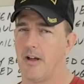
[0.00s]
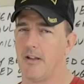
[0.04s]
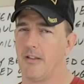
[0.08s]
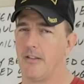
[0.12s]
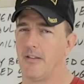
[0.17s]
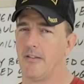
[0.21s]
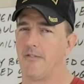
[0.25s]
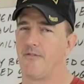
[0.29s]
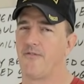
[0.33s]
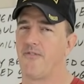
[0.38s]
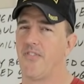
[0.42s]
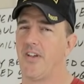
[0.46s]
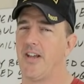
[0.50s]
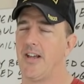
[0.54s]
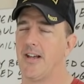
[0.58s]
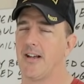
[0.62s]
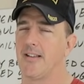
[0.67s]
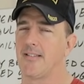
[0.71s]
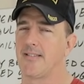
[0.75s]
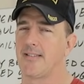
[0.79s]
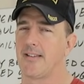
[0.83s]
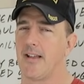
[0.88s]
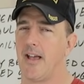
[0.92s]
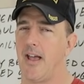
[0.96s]
and the
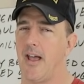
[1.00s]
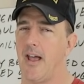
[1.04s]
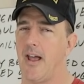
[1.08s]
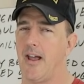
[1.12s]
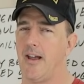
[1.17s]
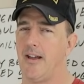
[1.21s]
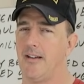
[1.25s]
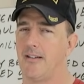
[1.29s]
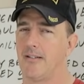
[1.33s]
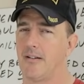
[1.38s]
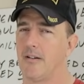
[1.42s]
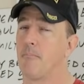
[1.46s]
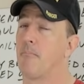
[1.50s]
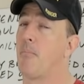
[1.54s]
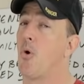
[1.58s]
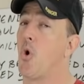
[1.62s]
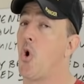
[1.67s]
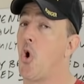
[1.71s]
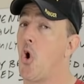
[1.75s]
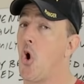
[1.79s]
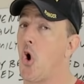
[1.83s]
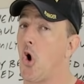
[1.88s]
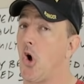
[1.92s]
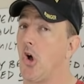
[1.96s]
fiancé,
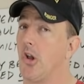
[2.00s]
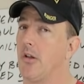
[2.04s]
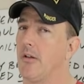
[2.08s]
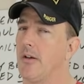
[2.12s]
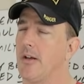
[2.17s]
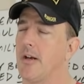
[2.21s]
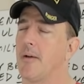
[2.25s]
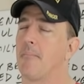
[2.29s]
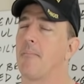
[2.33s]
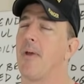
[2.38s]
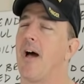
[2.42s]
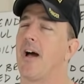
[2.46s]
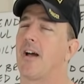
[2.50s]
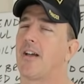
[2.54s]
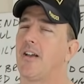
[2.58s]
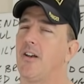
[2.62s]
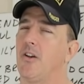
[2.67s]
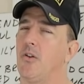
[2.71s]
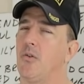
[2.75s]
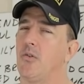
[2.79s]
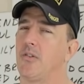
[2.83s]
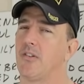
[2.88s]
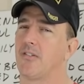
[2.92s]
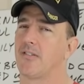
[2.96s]
Paul, and I'm not going
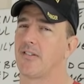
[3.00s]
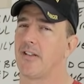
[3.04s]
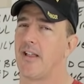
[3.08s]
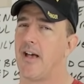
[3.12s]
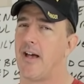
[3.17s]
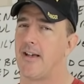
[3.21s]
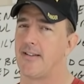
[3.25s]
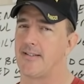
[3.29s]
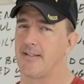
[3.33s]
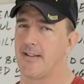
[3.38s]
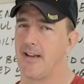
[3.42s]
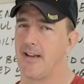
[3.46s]
to use his last